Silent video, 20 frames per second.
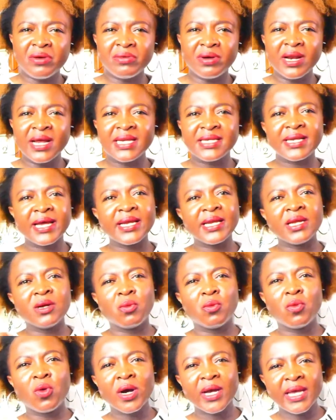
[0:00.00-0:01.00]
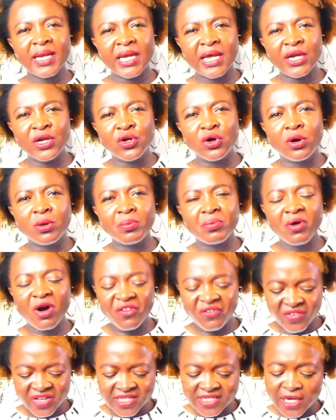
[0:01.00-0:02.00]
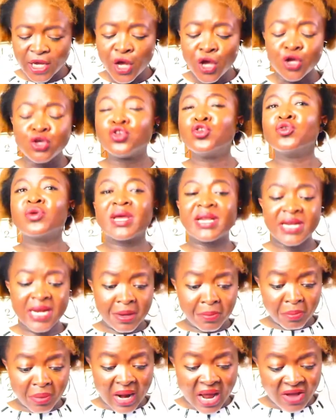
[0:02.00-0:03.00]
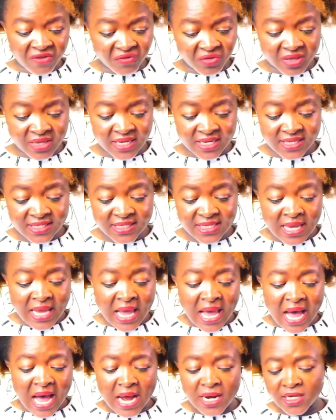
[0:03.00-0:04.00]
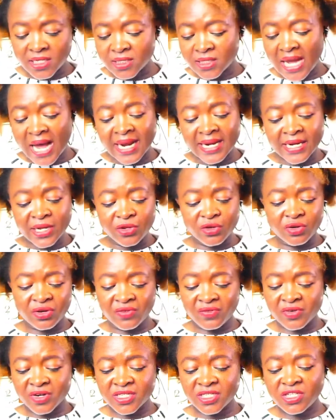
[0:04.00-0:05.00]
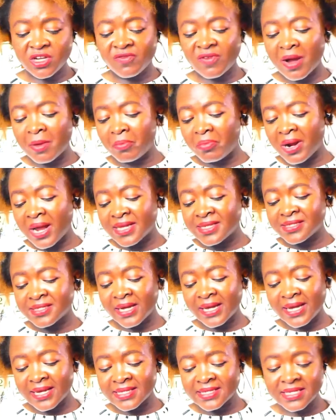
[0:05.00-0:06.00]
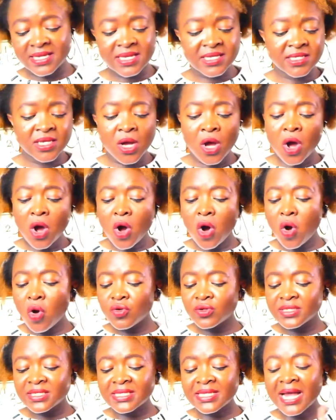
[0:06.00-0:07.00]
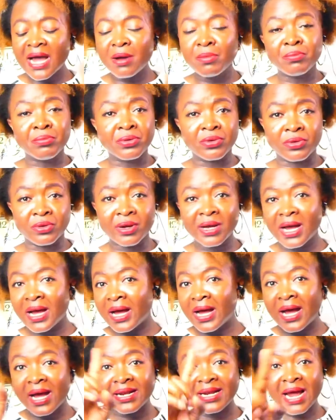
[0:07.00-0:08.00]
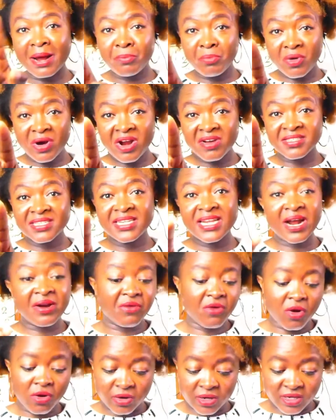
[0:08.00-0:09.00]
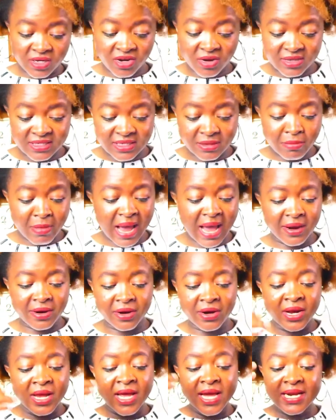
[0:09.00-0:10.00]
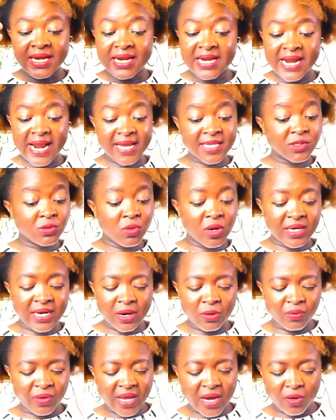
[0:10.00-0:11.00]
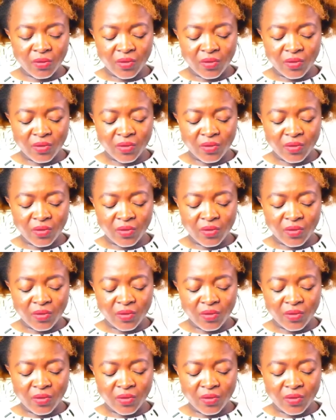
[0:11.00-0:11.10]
related in working in non-profits, you can apply for this. And it's at the University of Applied Sciences, Osnabrück. I'm pronouncing that wrong. Doesn't matter. The next one that we are